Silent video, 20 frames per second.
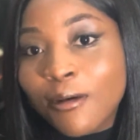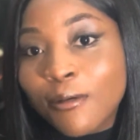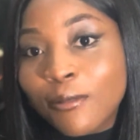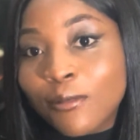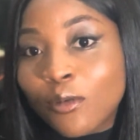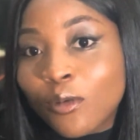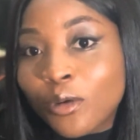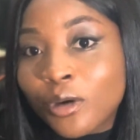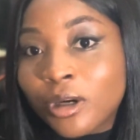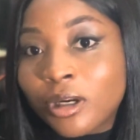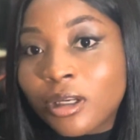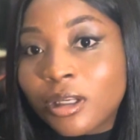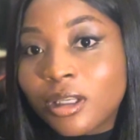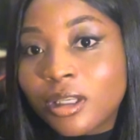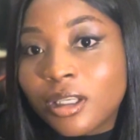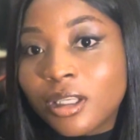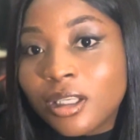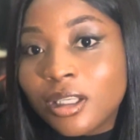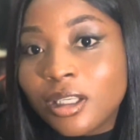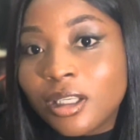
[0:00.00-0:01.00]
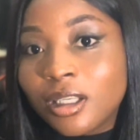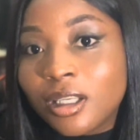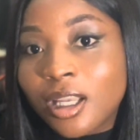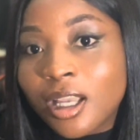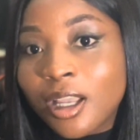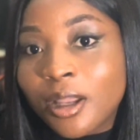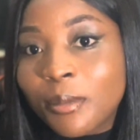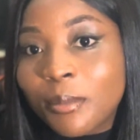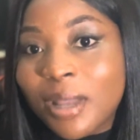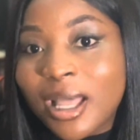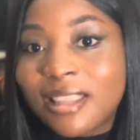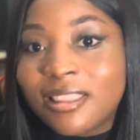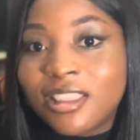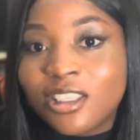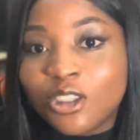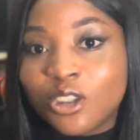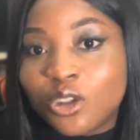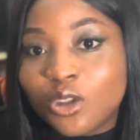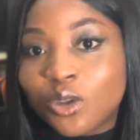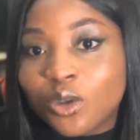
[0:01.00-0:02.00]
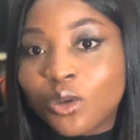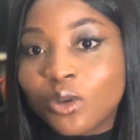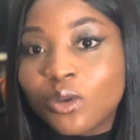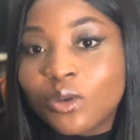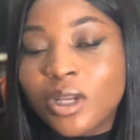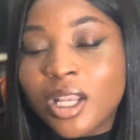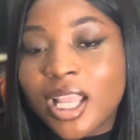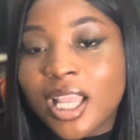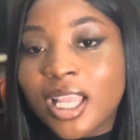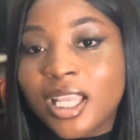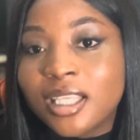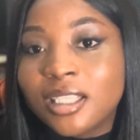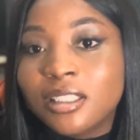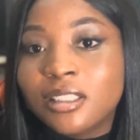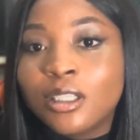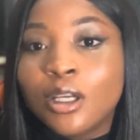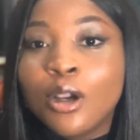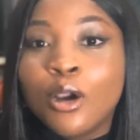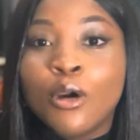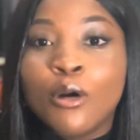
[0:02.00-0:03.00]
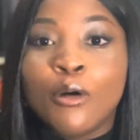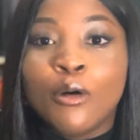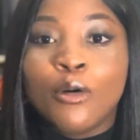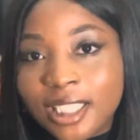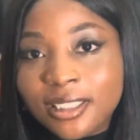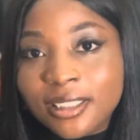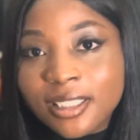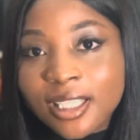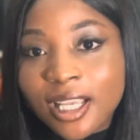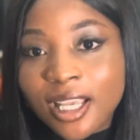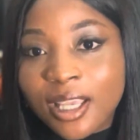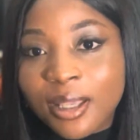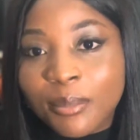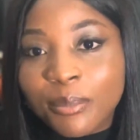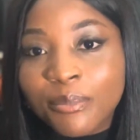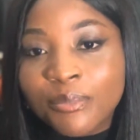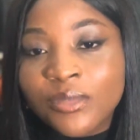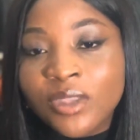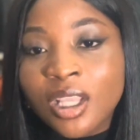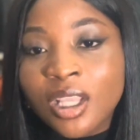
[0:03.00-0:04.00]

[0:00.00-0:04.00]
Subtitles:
for at this show. And next time,